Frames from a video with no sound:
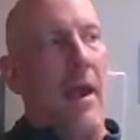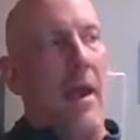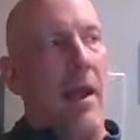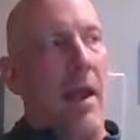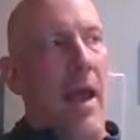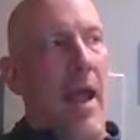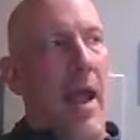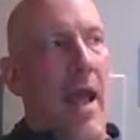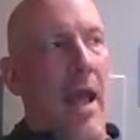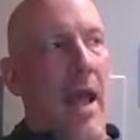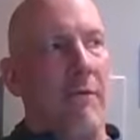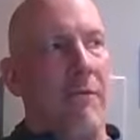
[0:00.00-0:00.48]

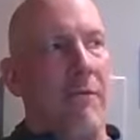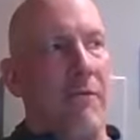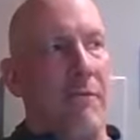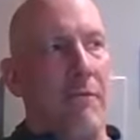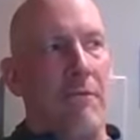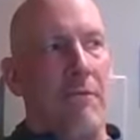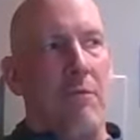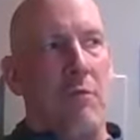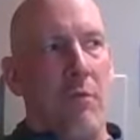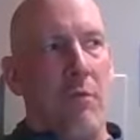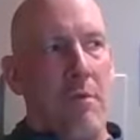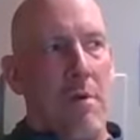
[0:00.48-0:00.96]
had
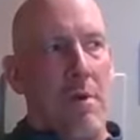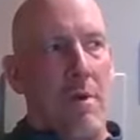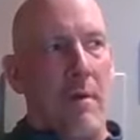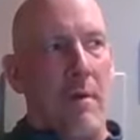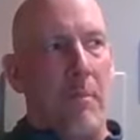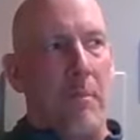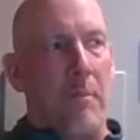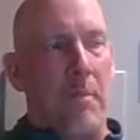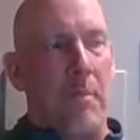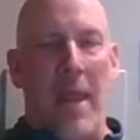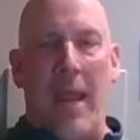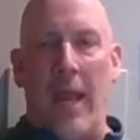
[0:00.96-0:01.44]

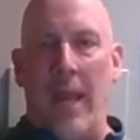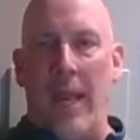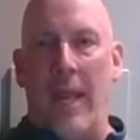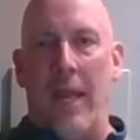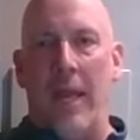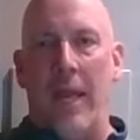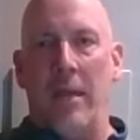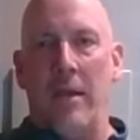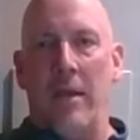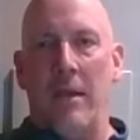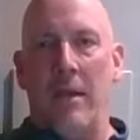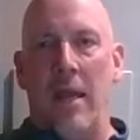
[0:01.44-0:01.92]

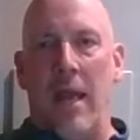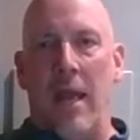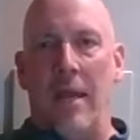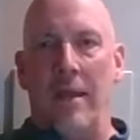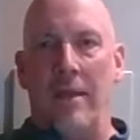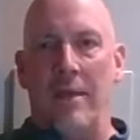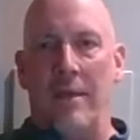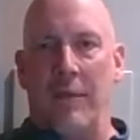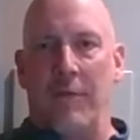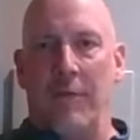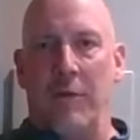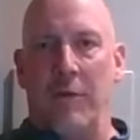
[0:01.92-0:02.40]
pain and
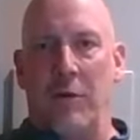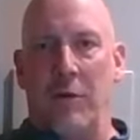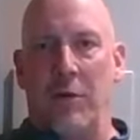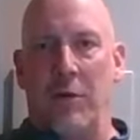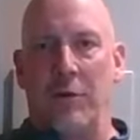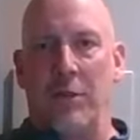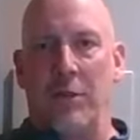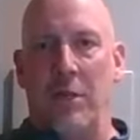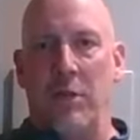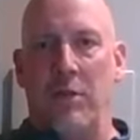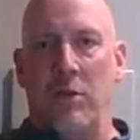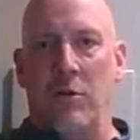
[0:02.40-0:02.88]

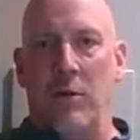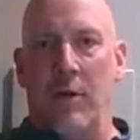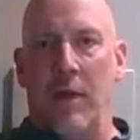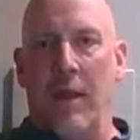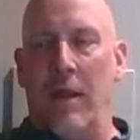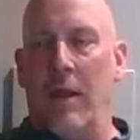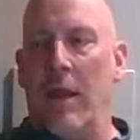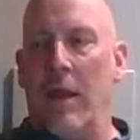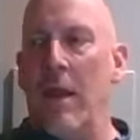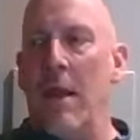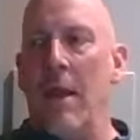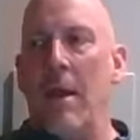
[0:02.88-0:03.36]
difficulty
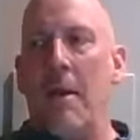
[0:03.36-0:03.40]
doing